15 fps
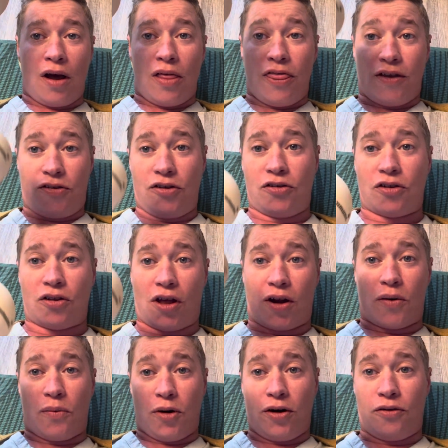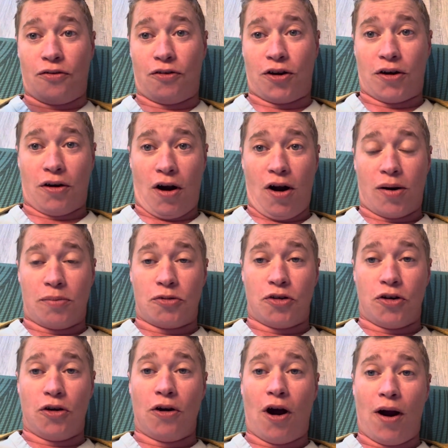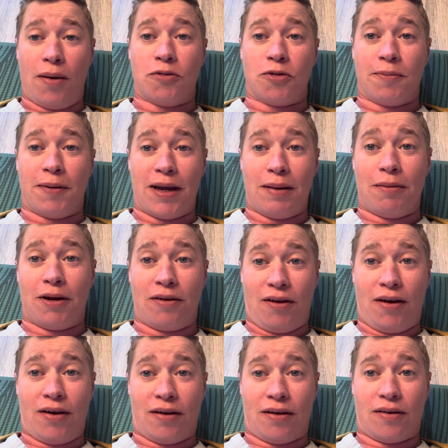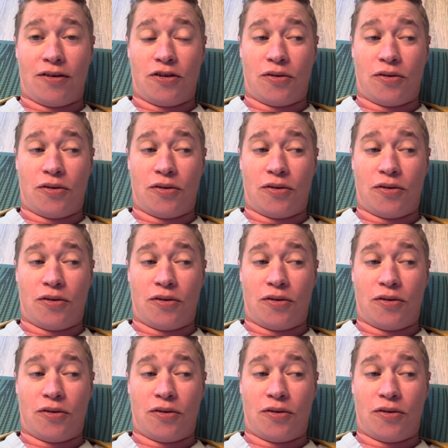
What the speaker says: This is a lot of work for your arms. Your arms may get tired.